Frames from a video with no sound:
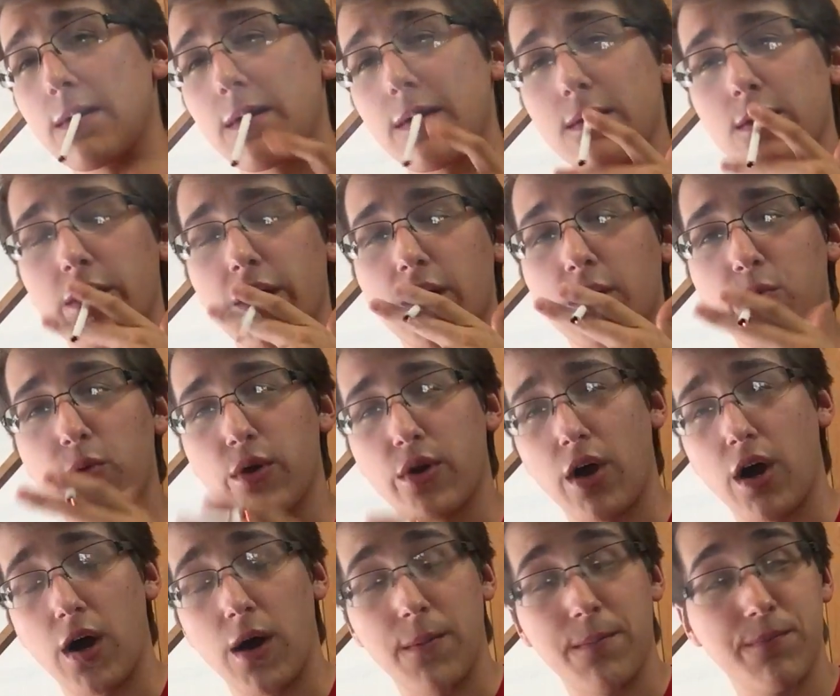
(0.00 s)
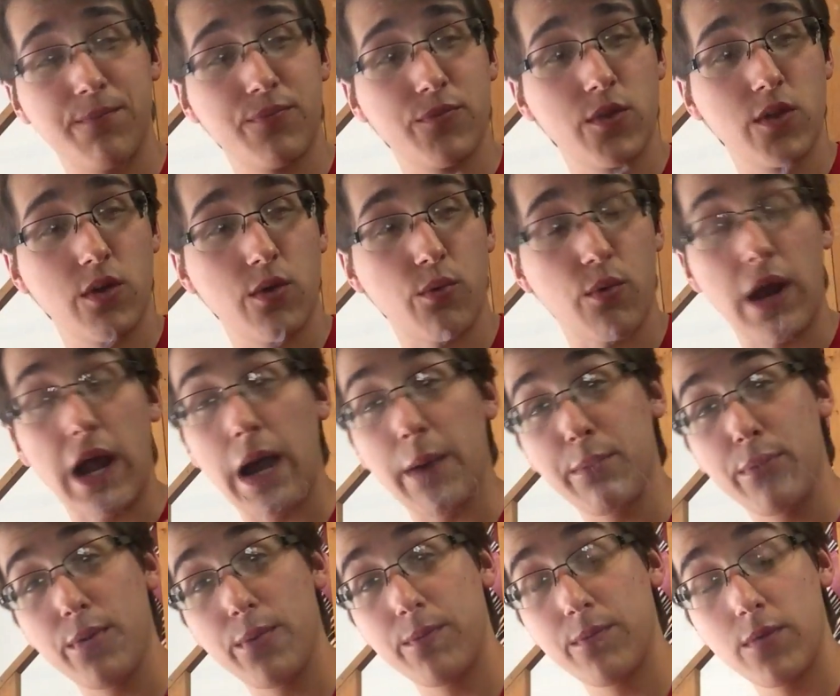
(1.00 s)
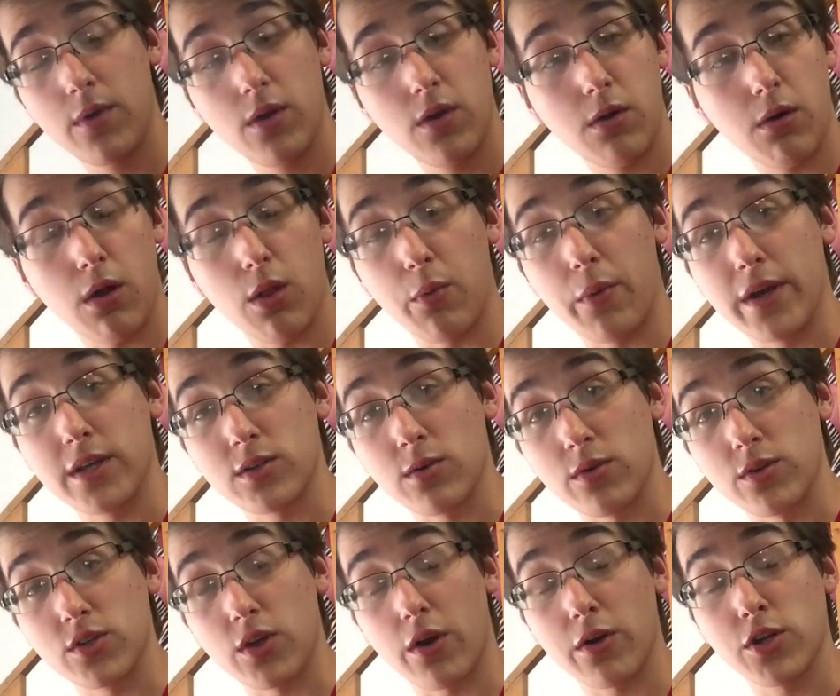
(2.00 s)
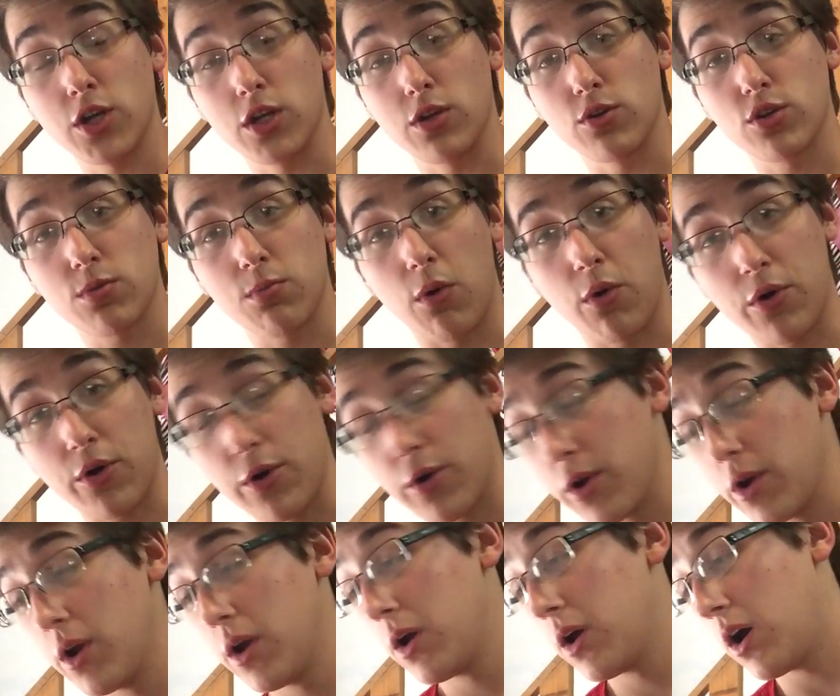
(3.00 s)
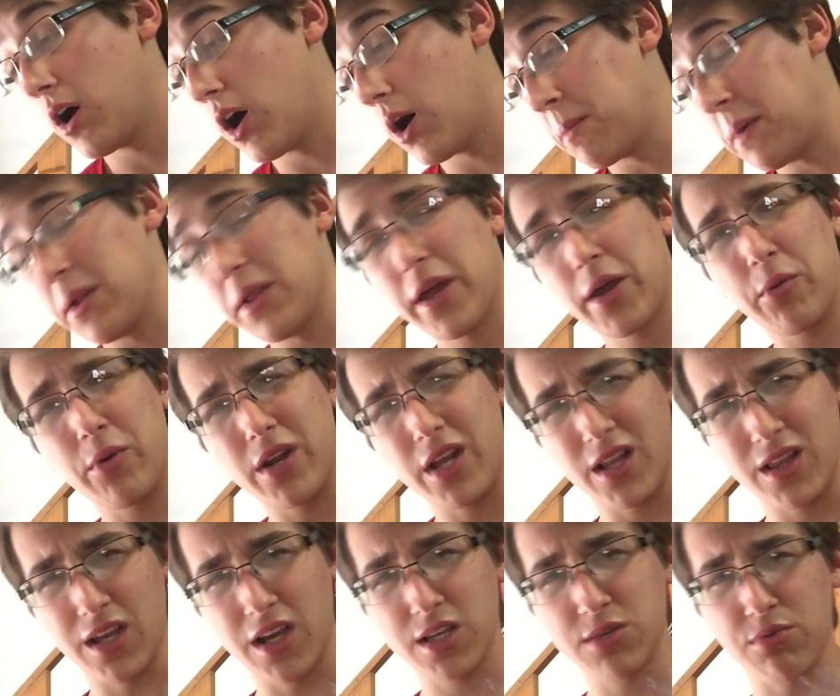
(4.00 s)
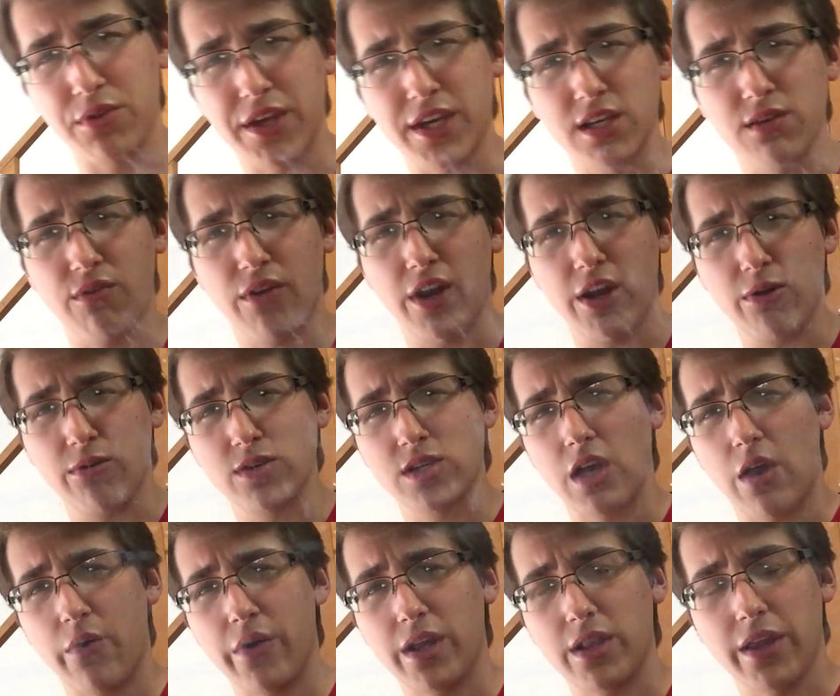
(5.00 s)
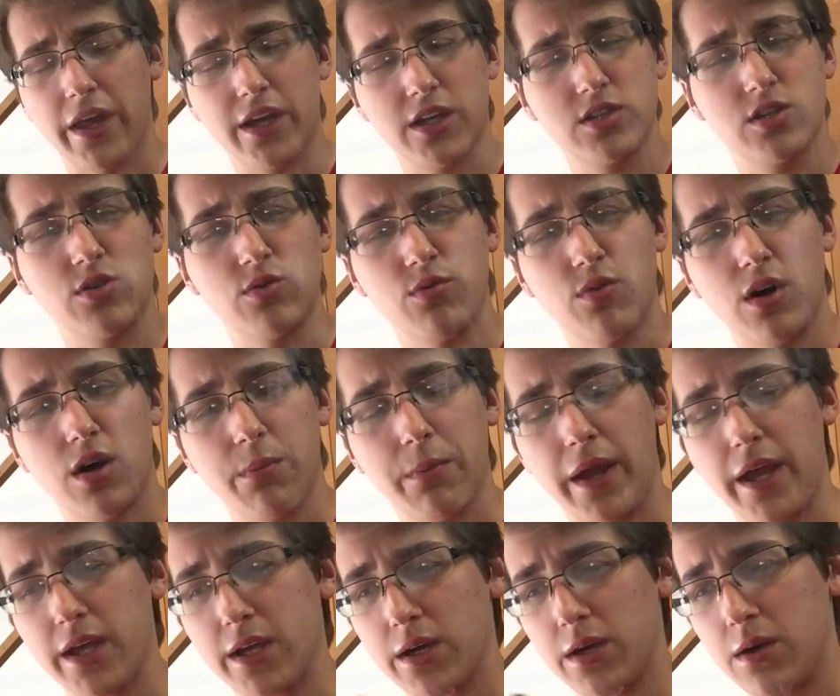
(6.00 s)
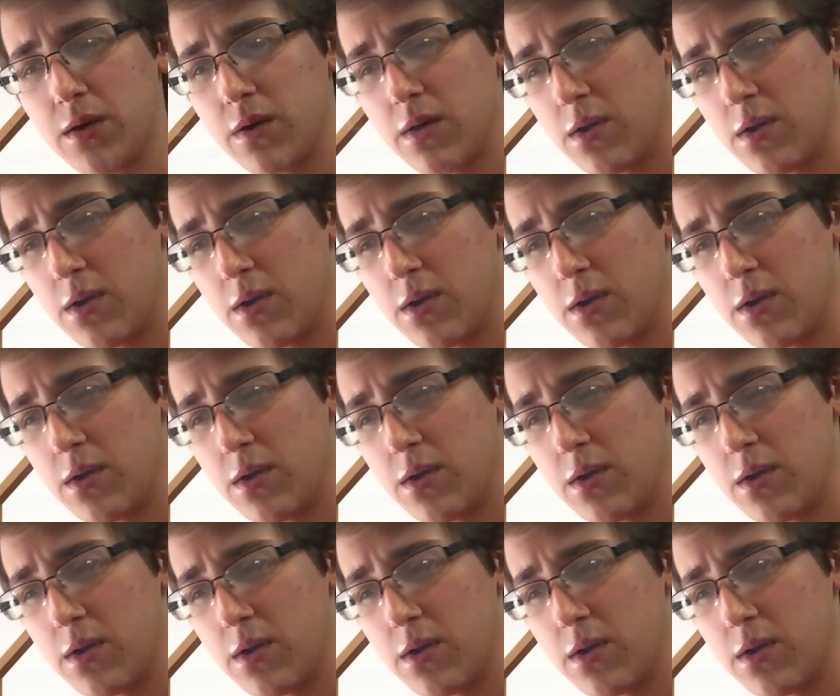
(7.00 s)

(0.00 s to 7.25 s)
I like what Rob, otherwise known as RJ the Smoker, I like what he does with his videos, how he likes to make